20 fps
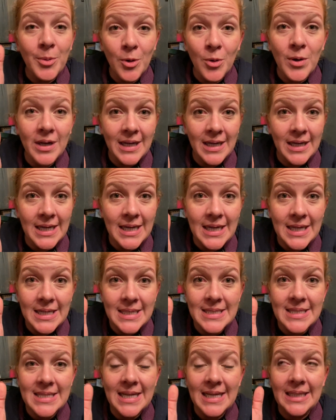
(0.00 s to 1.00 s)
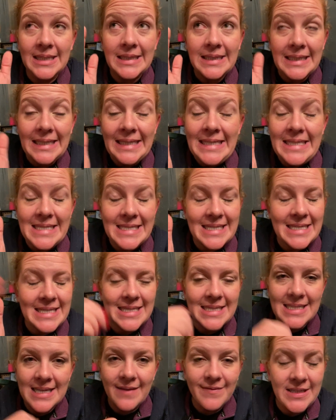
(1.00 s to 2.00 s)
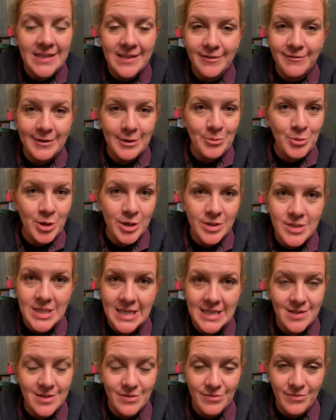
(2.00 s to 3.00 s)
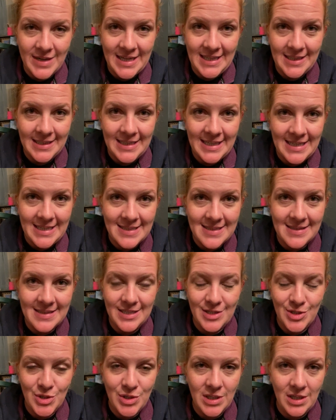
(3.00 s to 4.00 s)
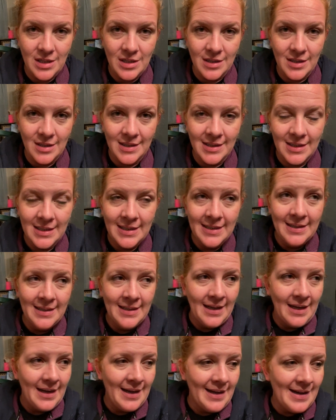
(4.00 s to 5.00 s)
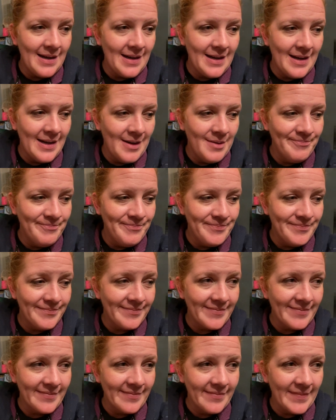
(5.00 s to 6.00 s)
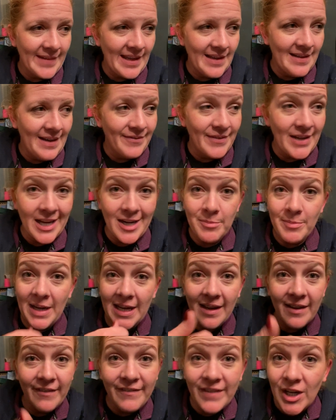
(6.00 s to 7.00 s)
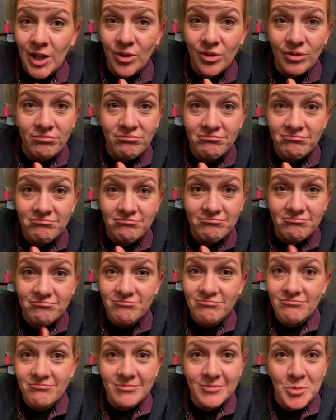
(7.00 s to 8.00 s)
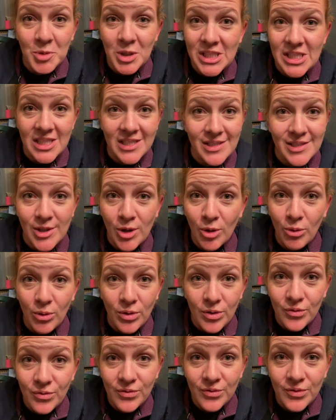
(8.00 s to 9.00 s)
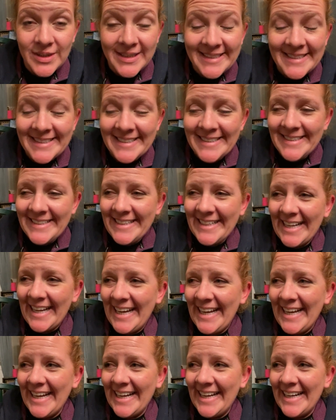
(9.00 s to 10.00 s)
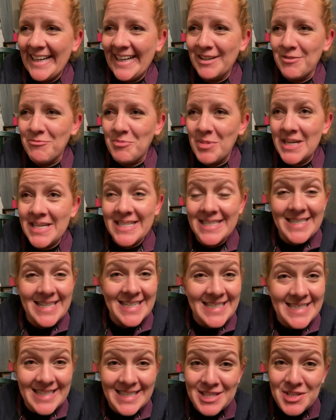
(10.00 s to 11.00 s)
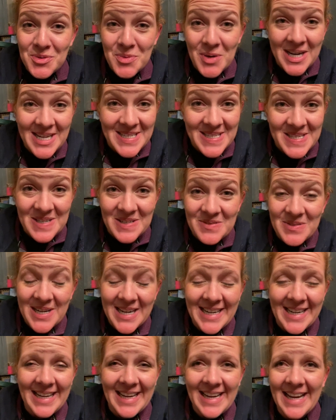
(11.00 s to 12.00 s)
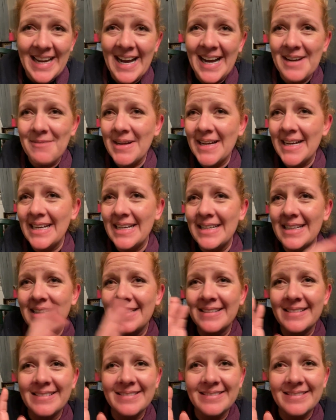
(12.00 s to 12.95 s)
organize at least 7 different protester rallies this year. I've got a megaphone, which is cool. And been to DC twice already. I mean,